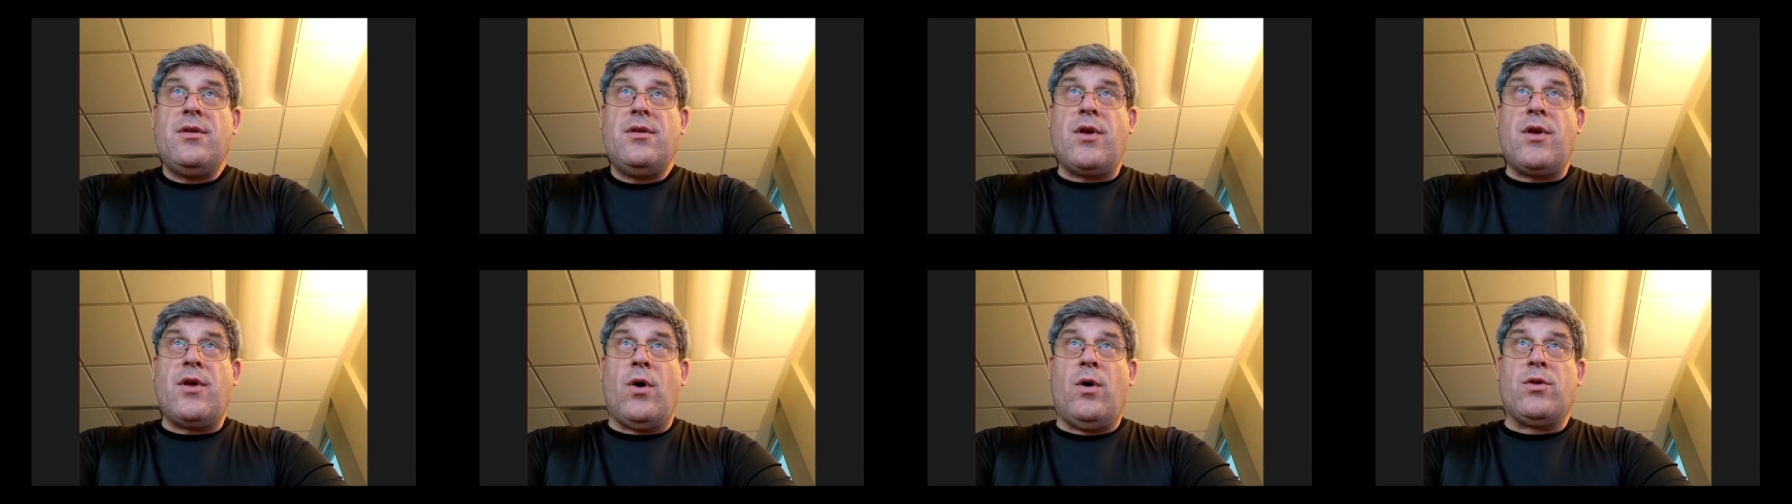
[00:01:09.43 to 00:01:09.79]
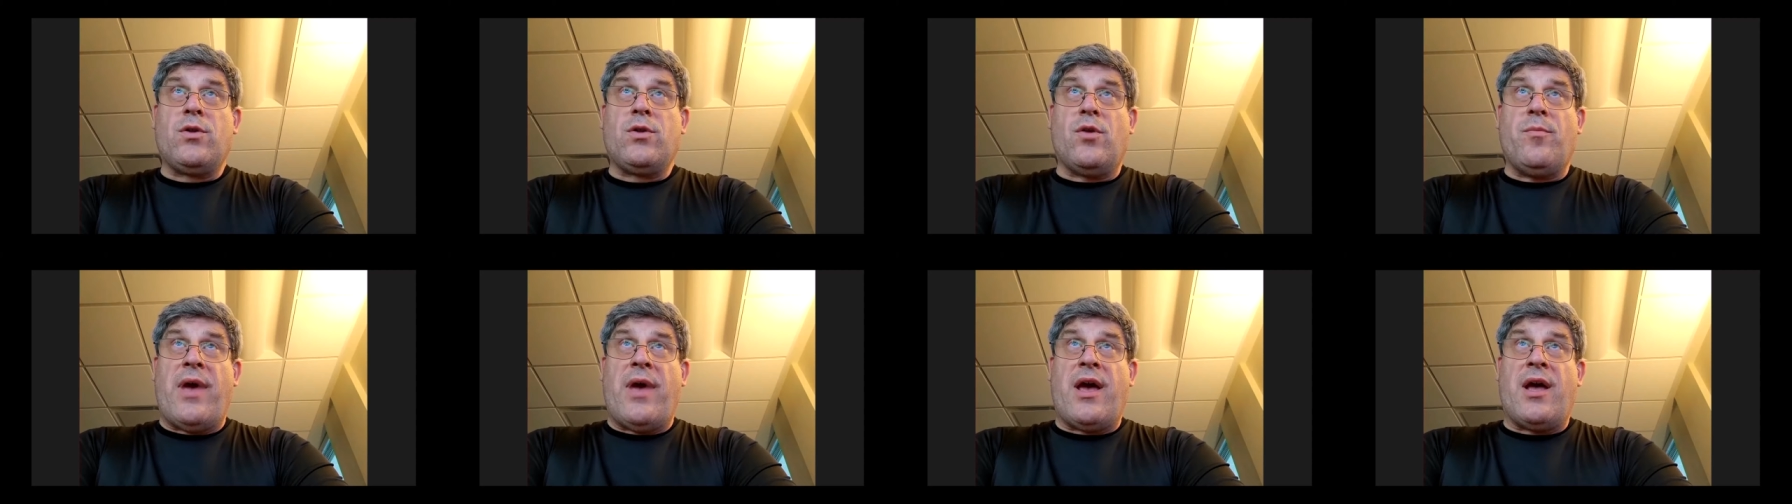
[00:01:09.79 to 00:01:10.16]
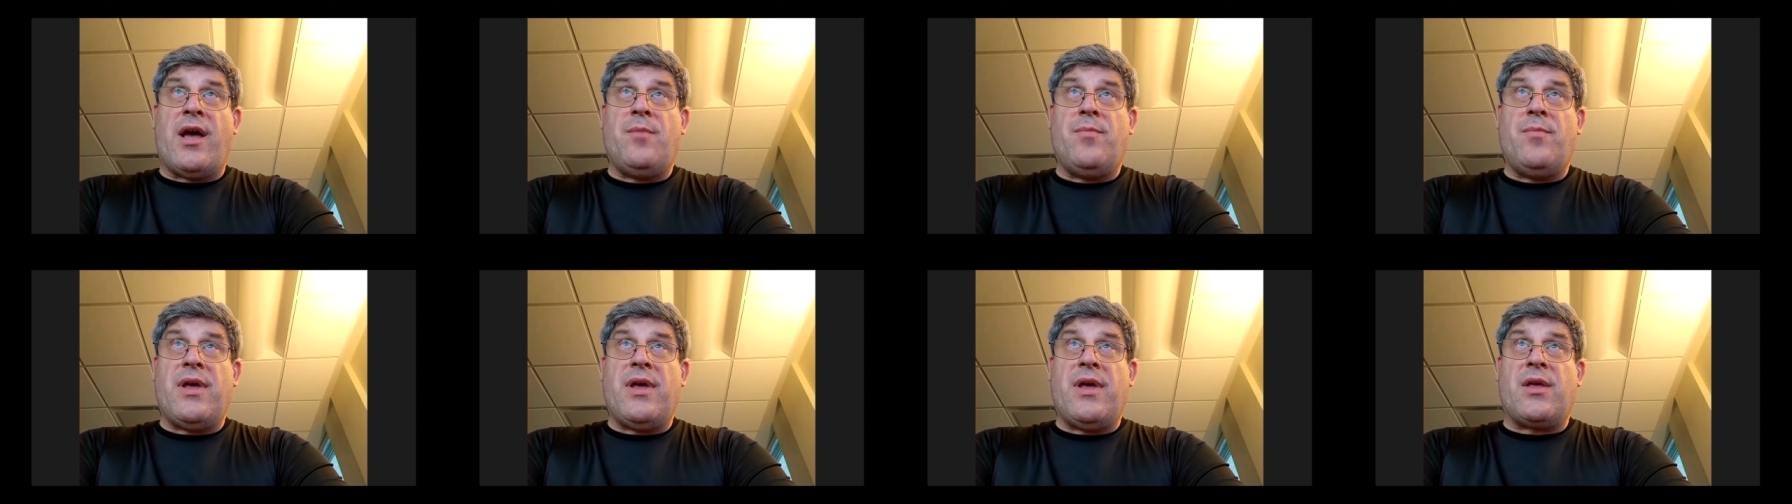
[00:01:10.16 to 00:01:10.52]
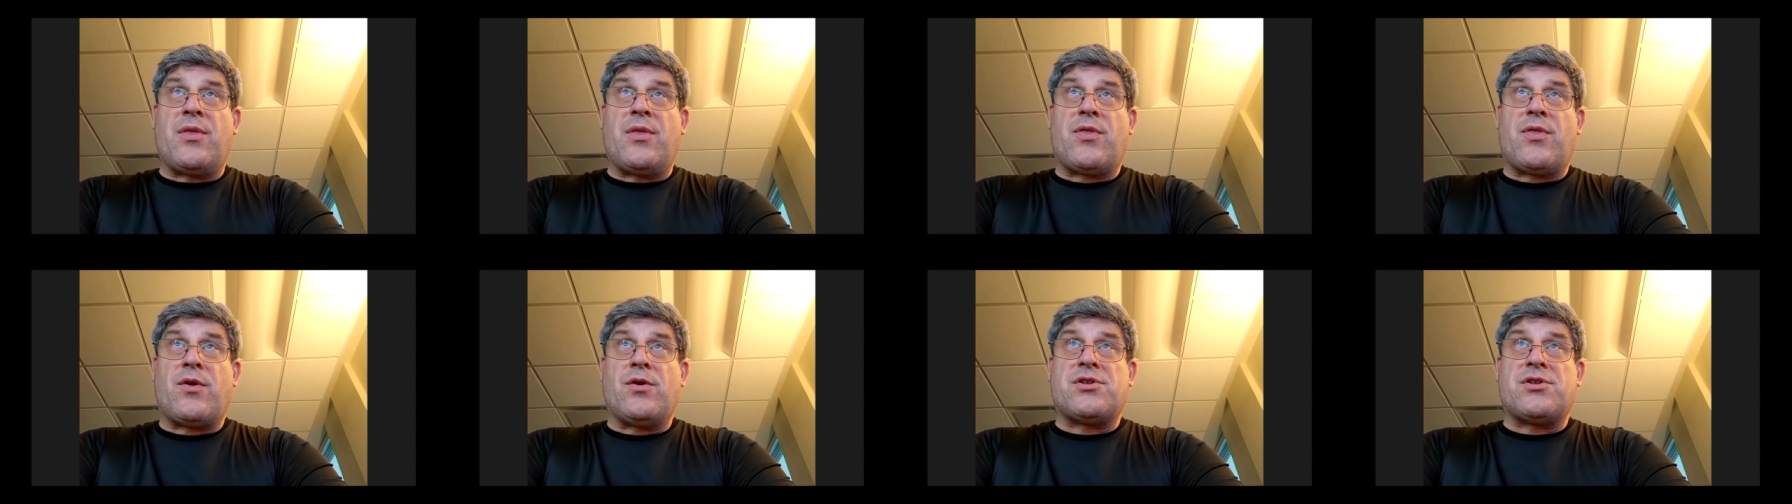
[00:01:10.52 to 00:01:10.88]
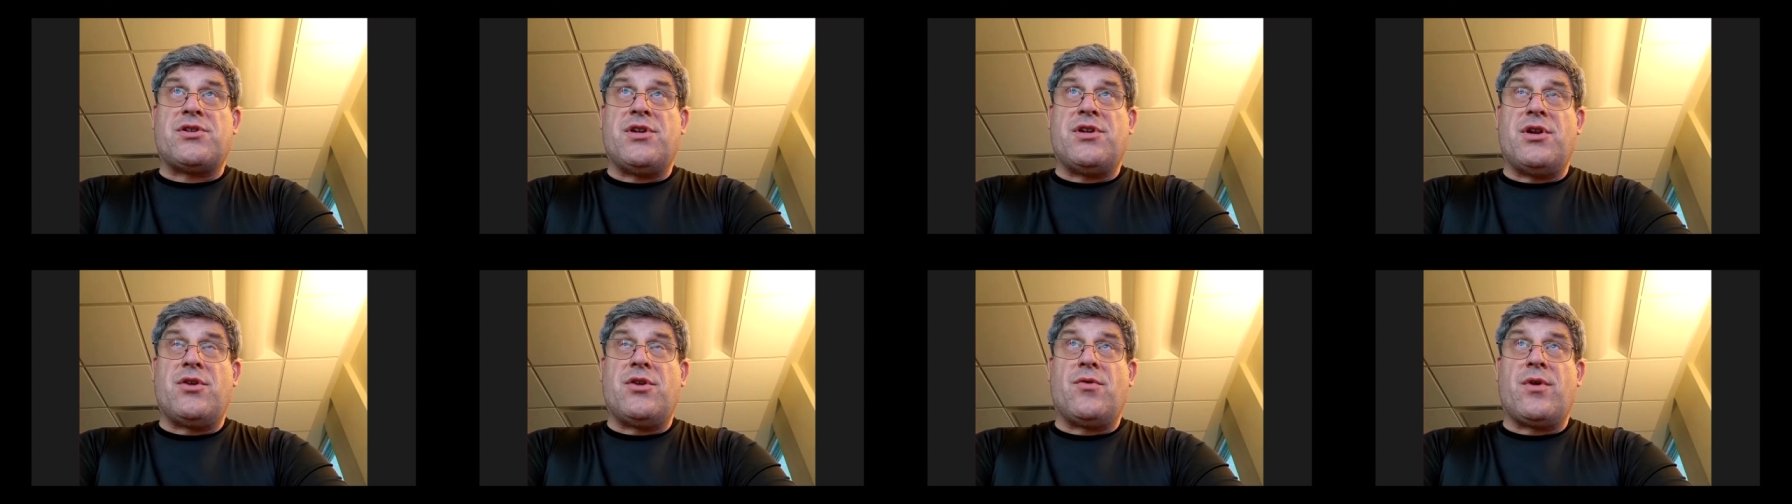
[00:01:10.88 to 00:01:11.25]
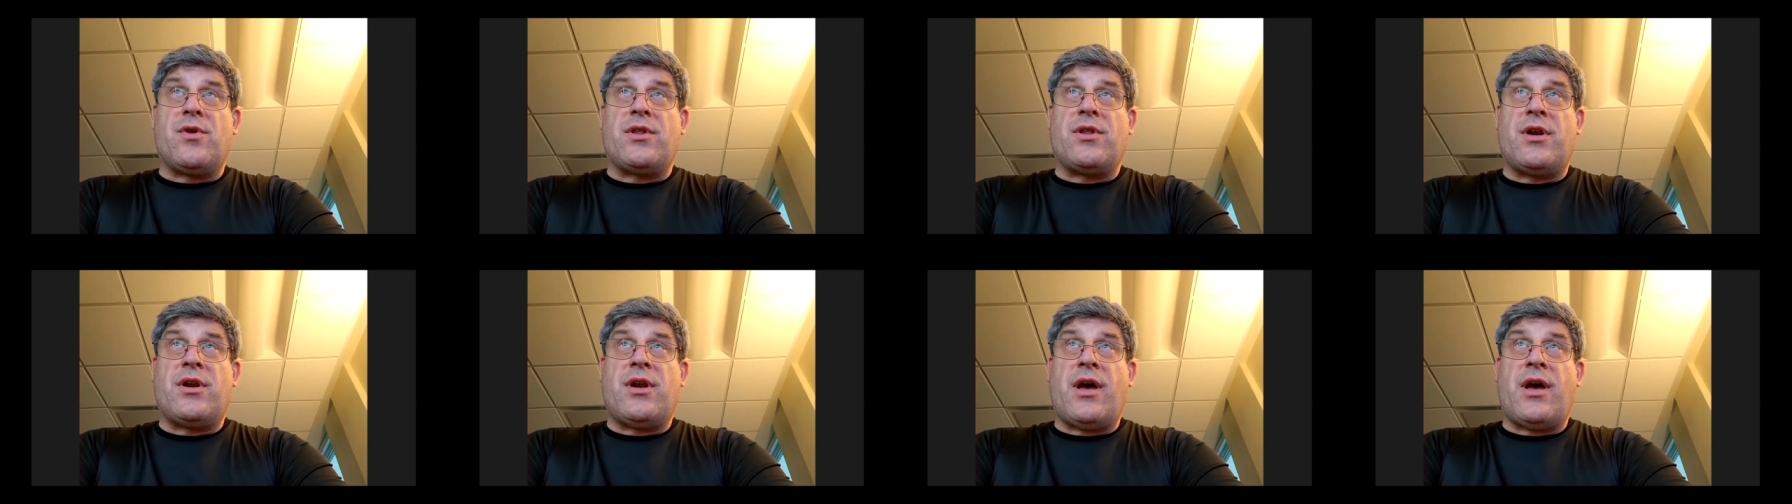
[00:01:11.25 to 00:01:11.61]
The older man, being thirsty
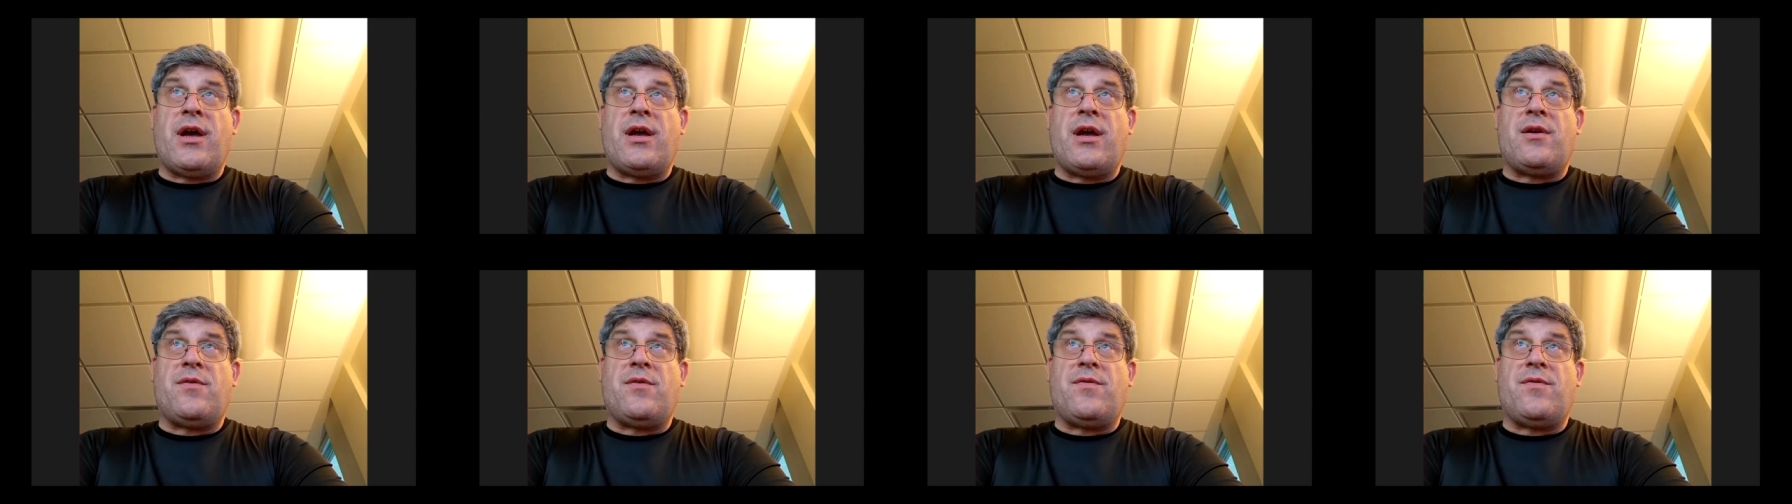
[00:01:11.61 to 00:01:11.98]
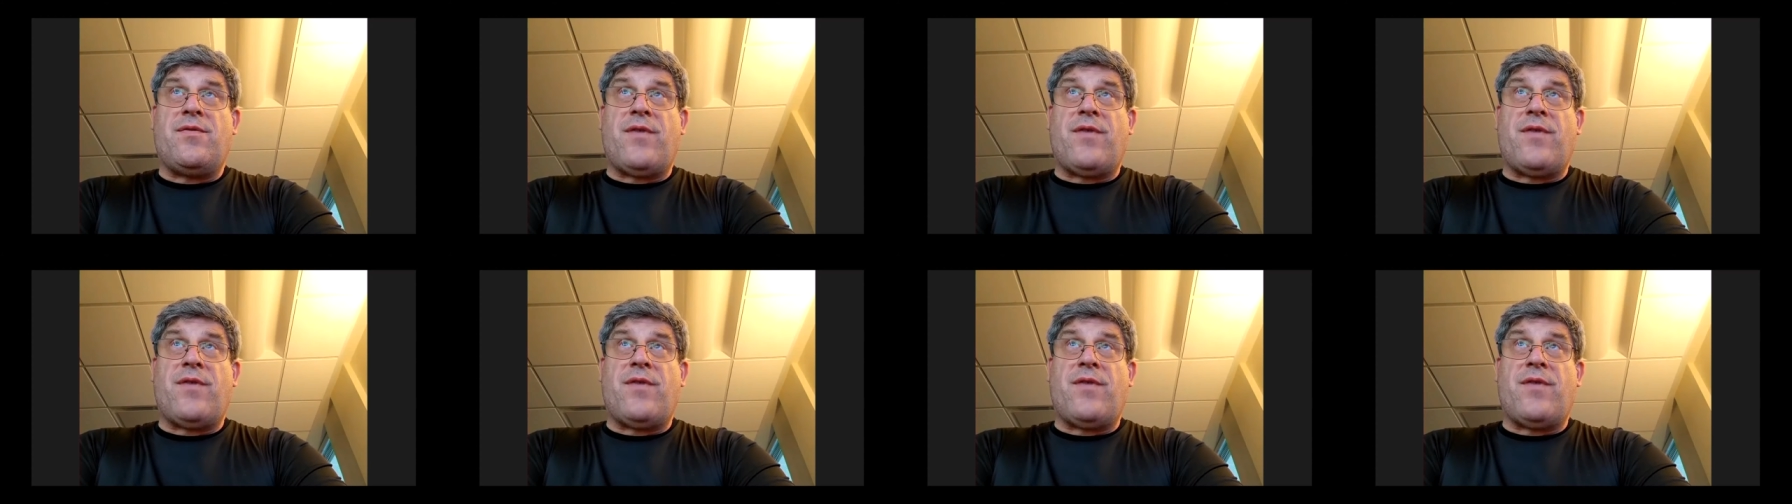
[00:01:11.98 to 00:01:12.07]
during the night,